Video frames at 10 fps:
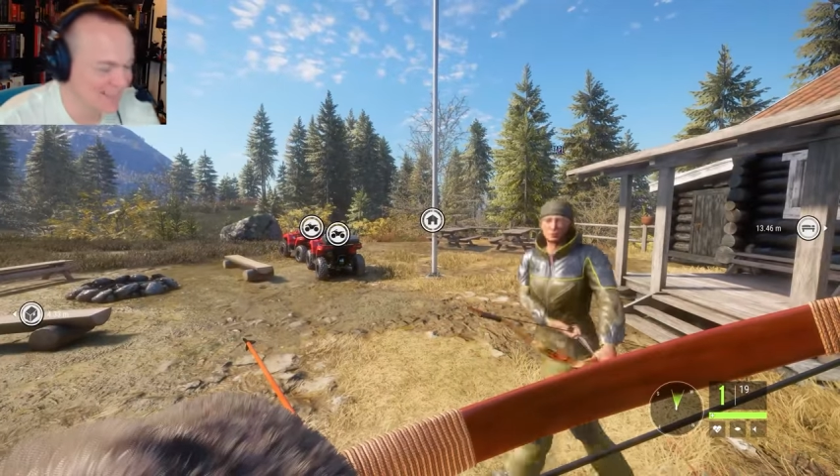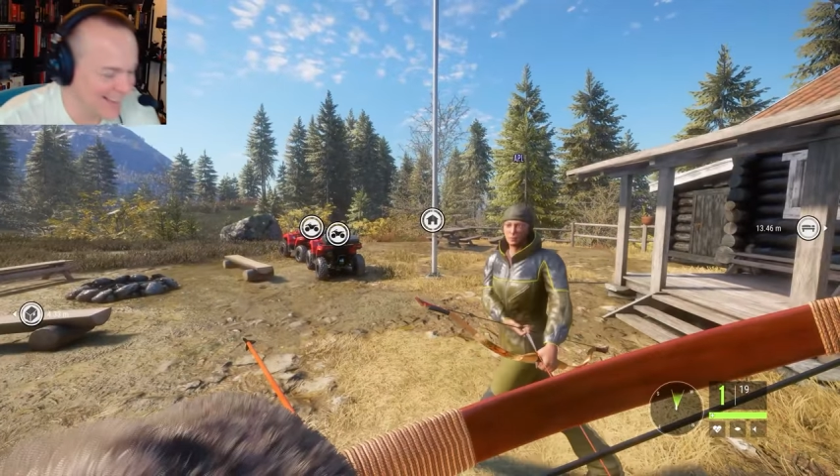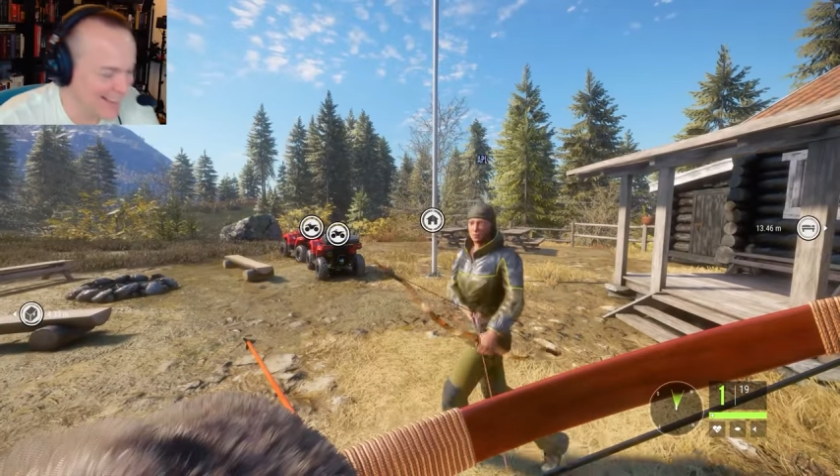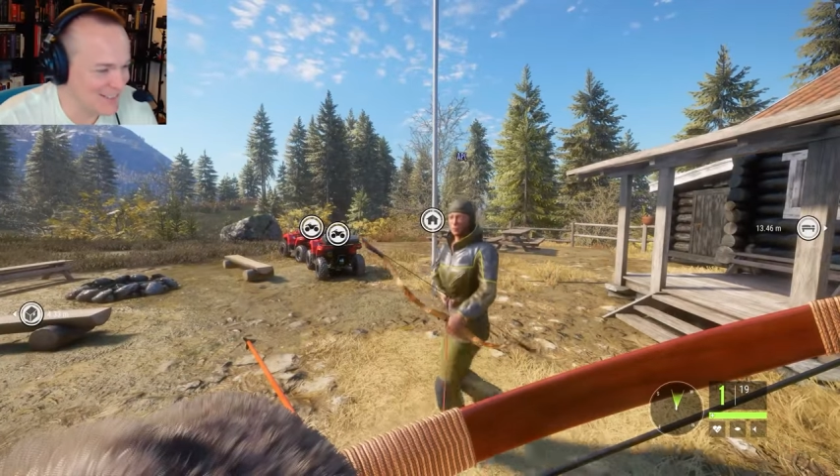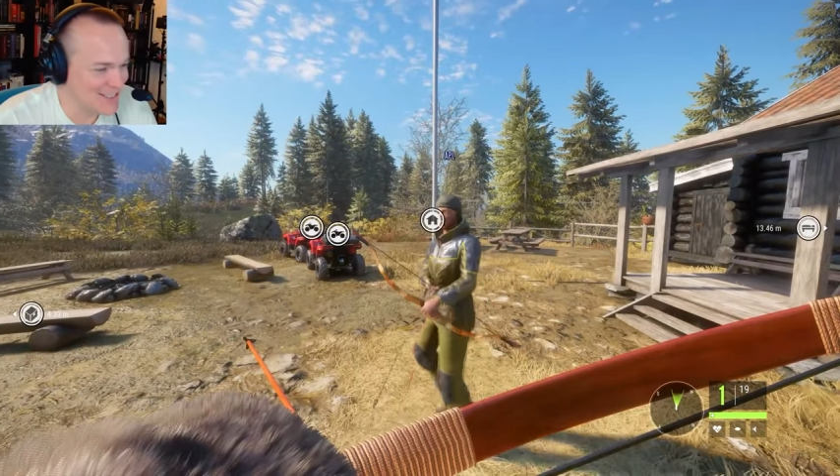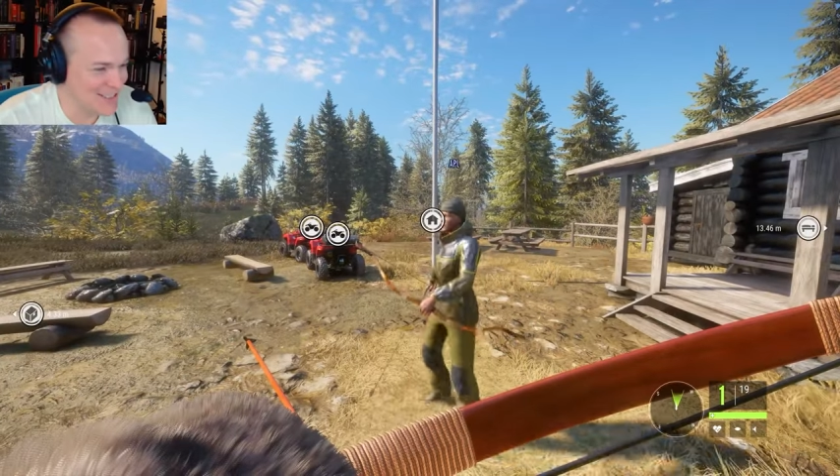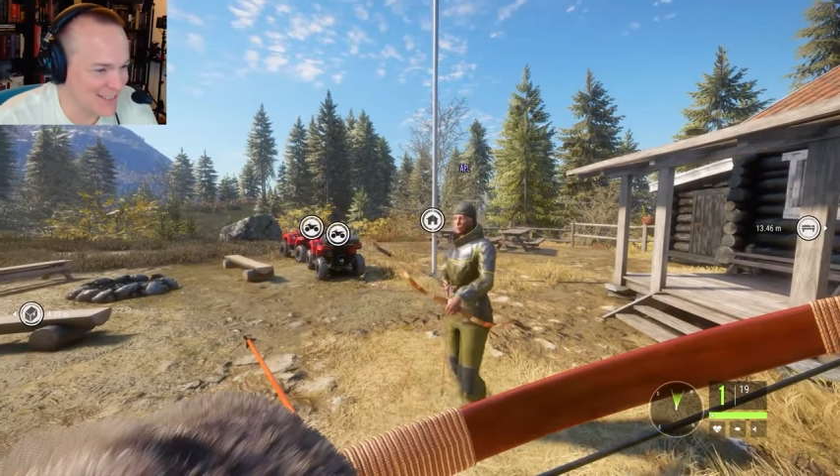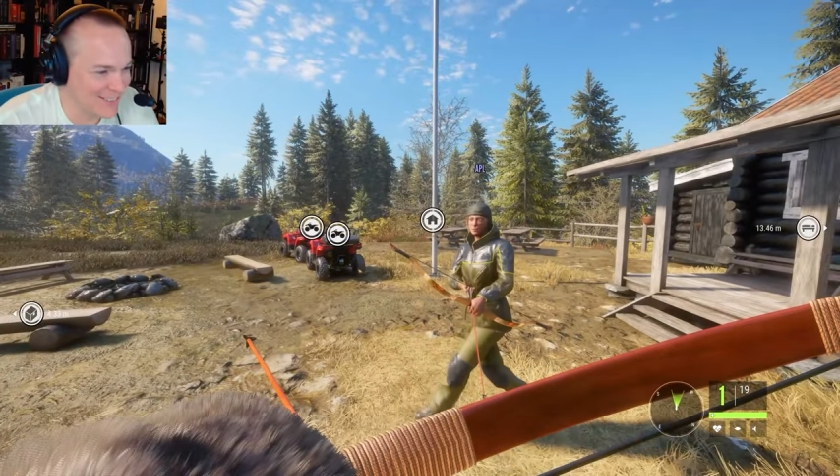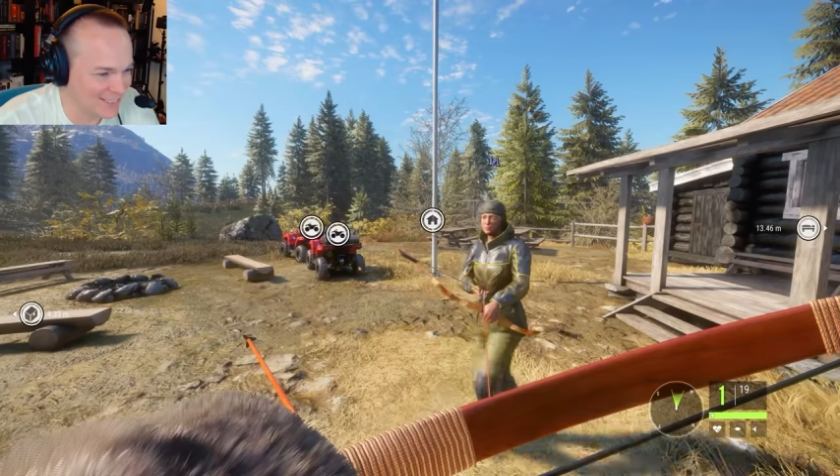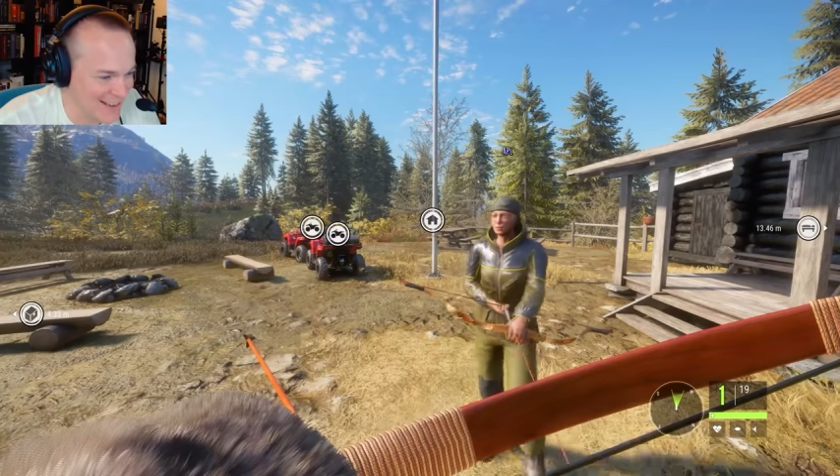I wish you
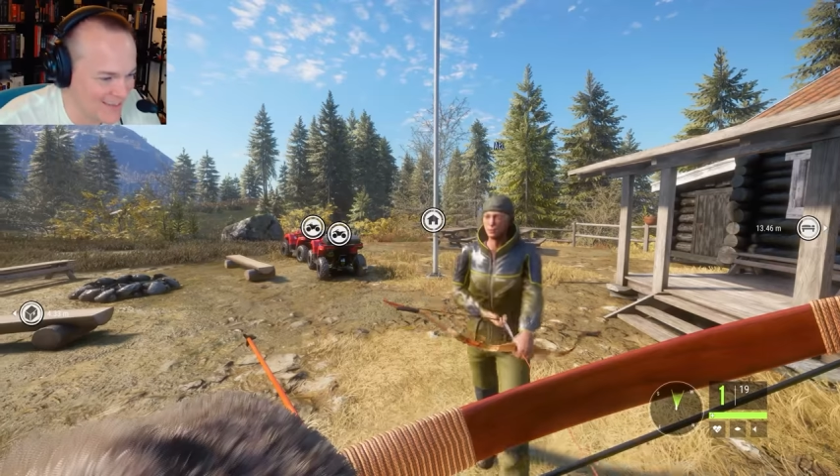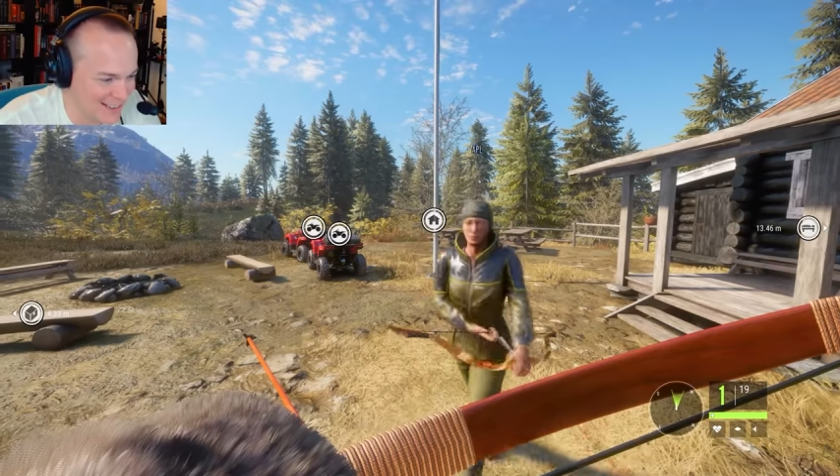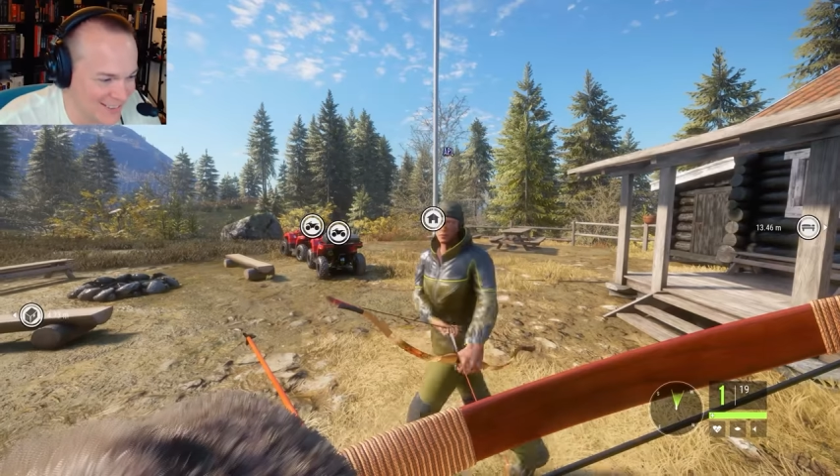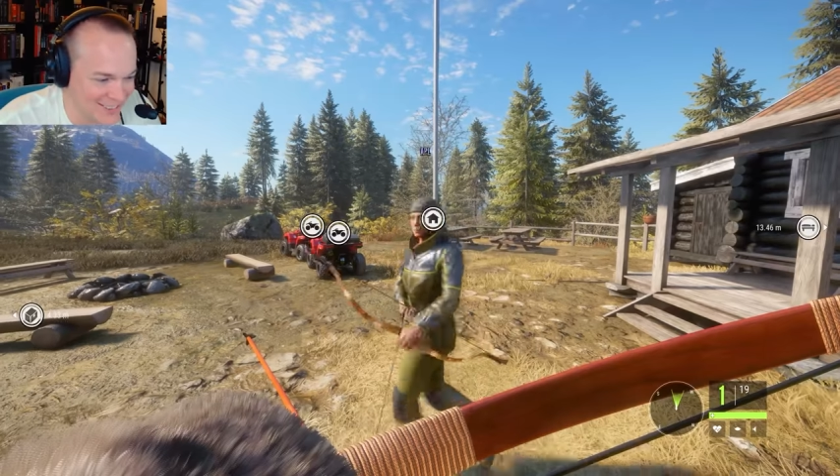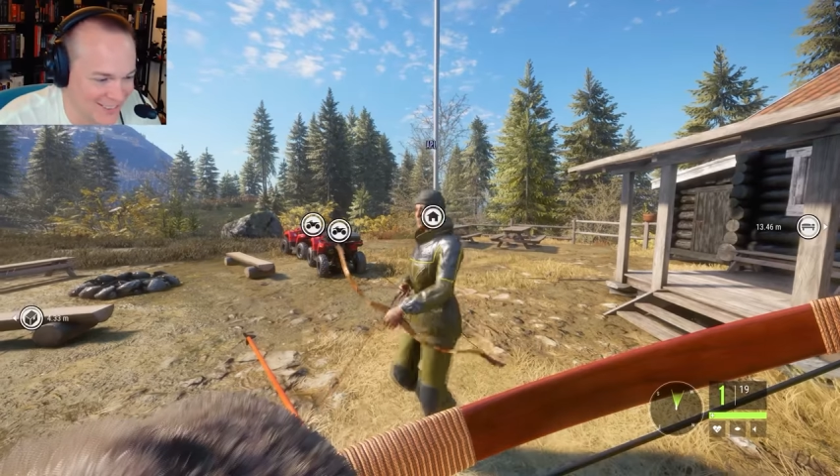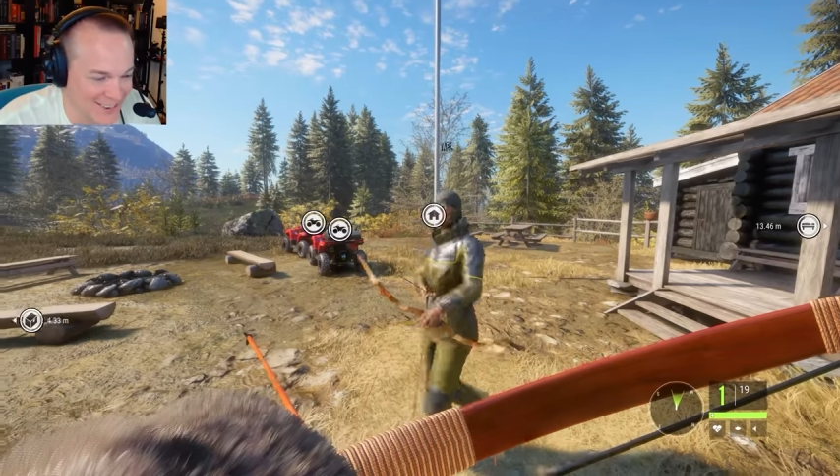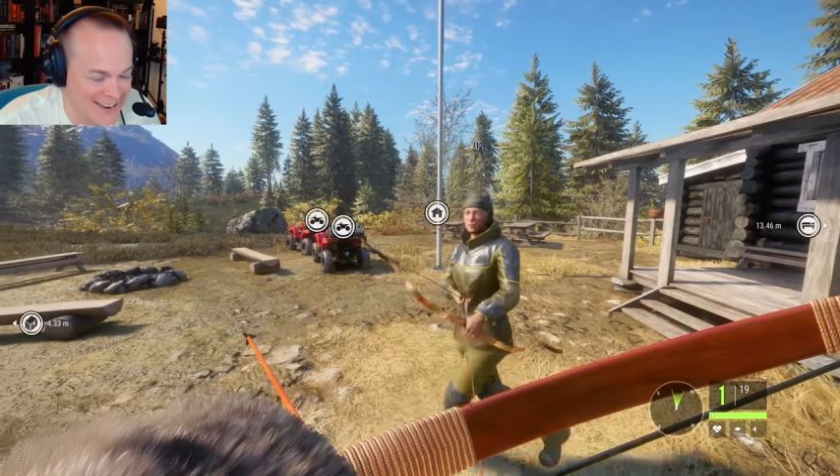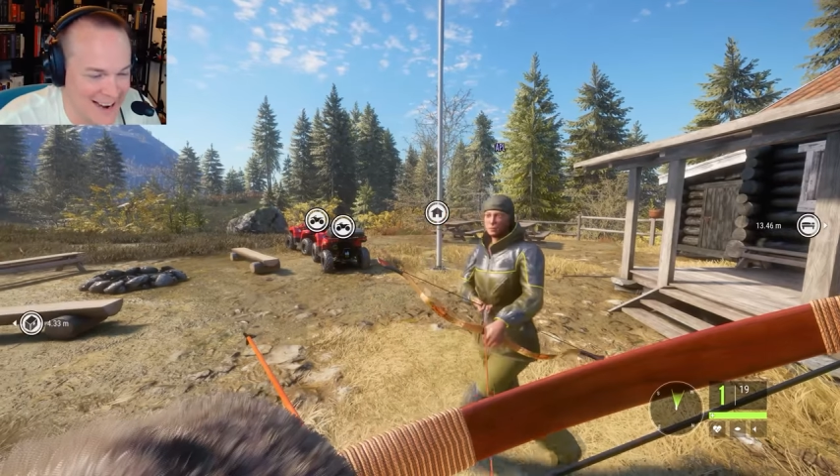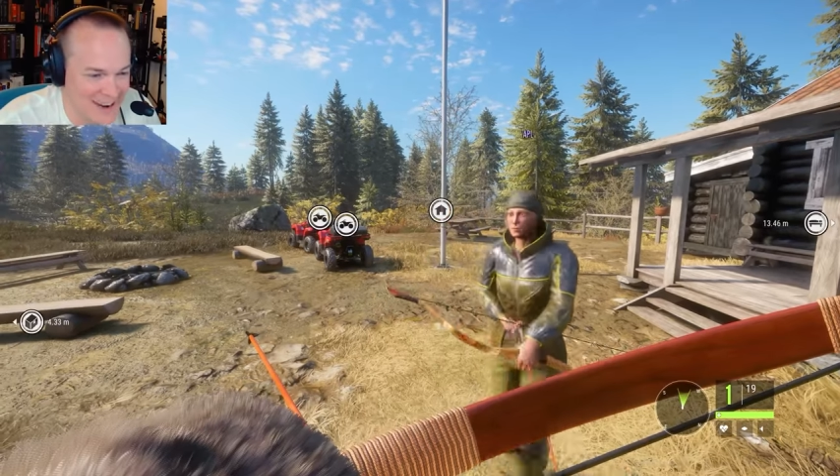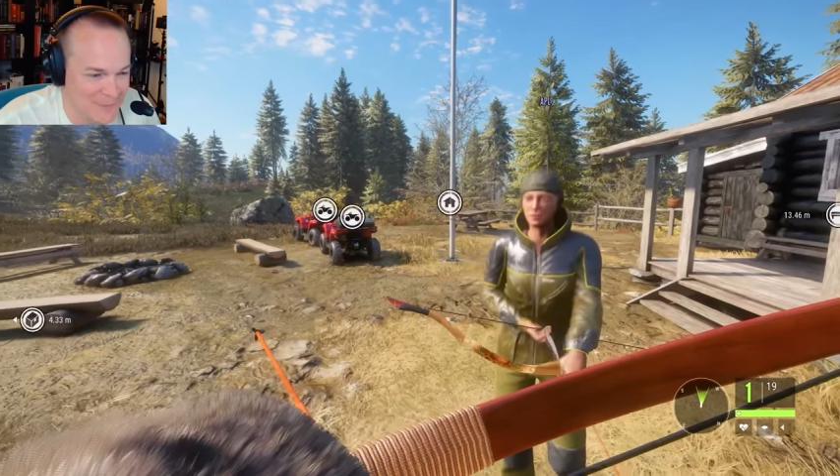could see on my
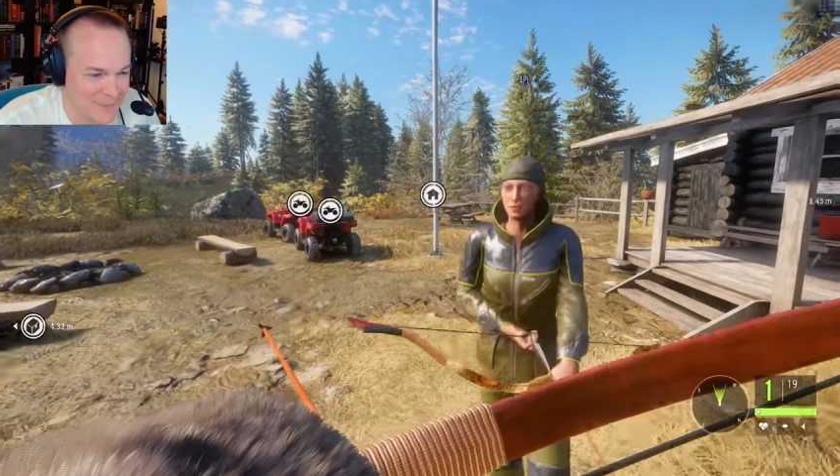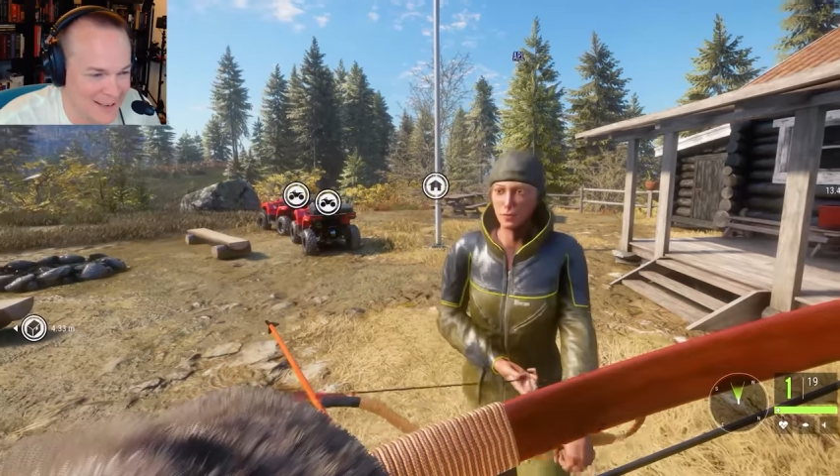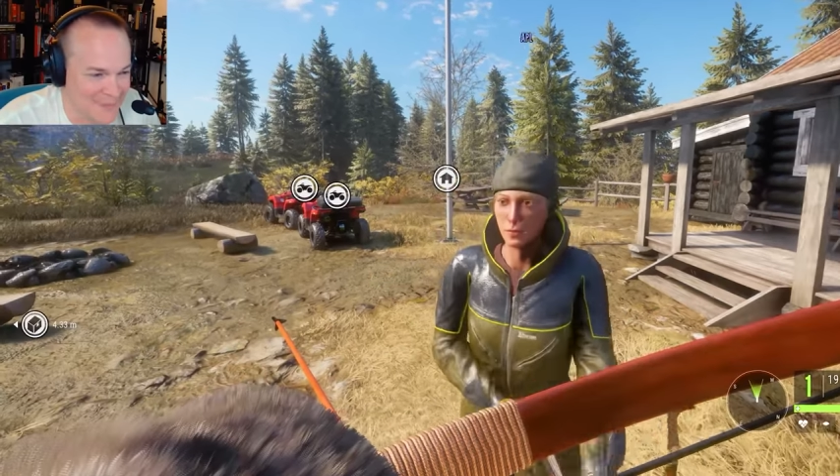screen how big